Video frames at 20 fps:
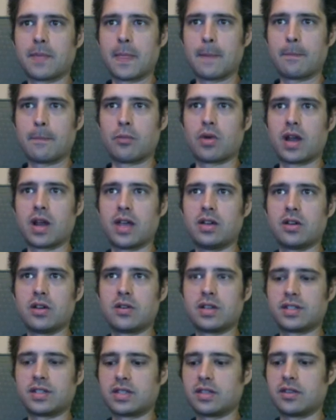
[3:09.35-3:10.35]
What I
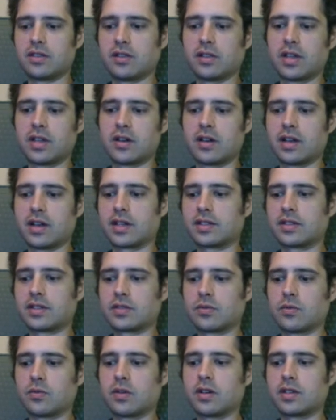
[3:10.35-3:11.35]
noticed in the lyrics
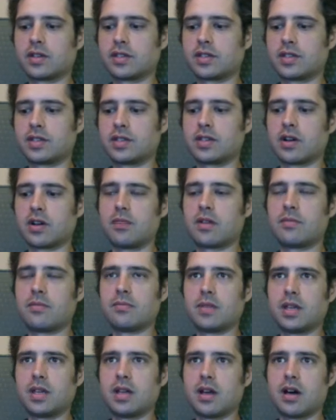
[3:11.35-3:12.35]
was "Start
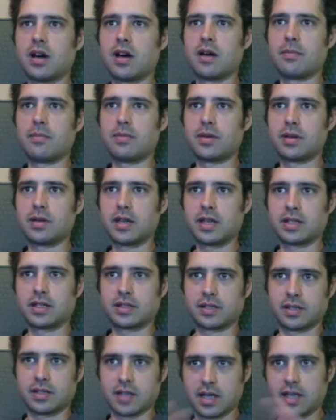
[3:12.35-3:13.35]
Me Up,"
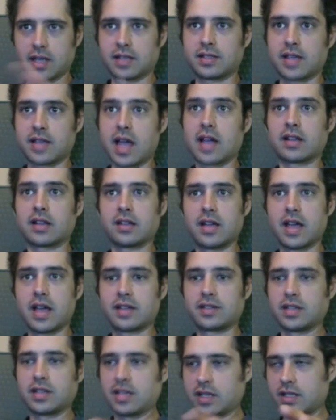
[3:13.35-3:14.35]
exactly as
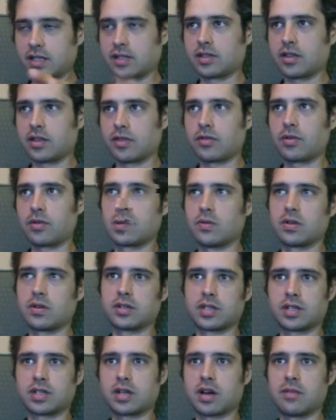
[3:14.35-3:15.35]
it is. The three words
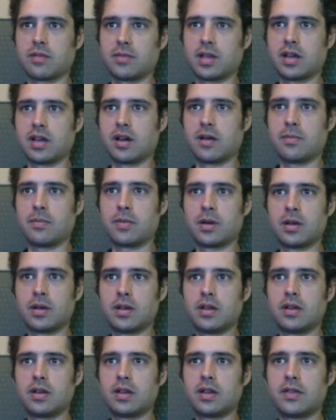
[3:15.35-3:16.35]
"Start Me Up."
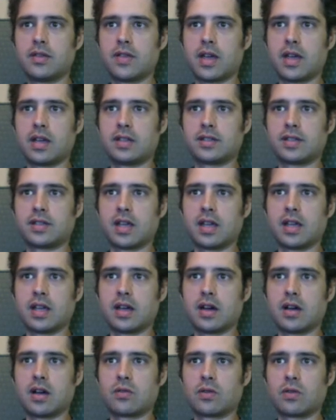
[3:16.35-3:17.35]
That is
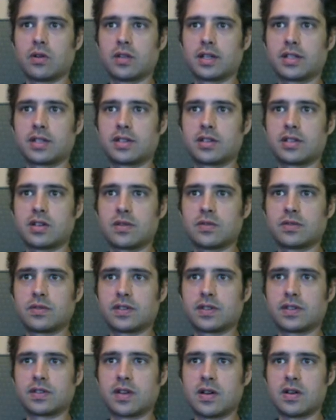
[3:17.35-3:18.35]
a Rolling Stones
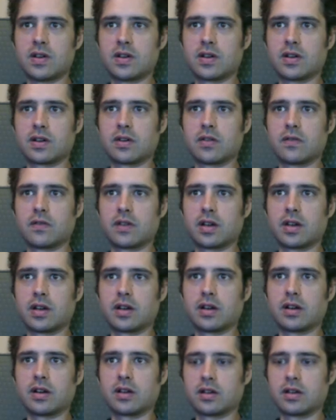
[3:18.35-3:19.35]
song over
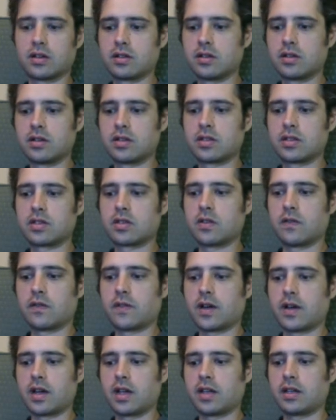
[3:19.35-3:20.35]
here. So if
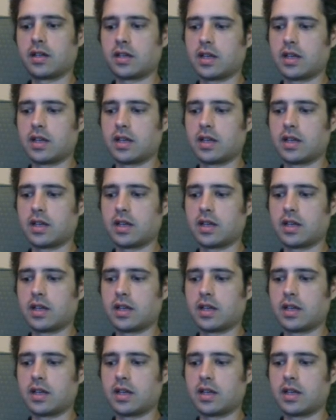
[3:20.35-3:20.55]
I